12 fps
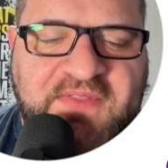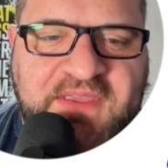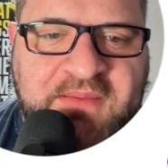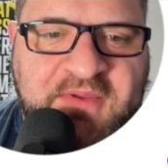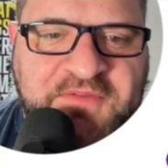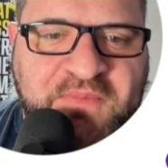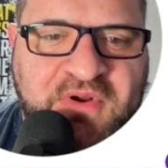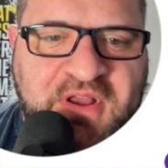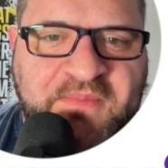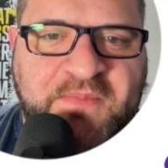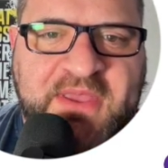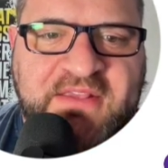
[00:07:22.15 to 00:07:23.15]
the image
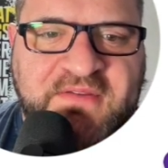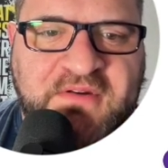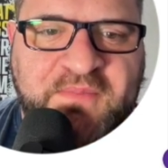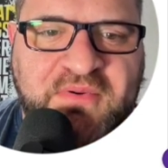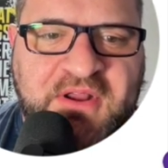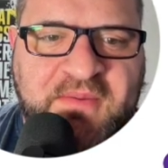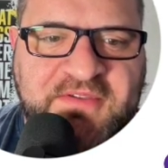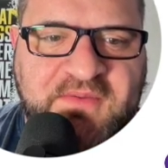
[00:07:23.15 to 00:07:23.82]
prompt based on our prompt.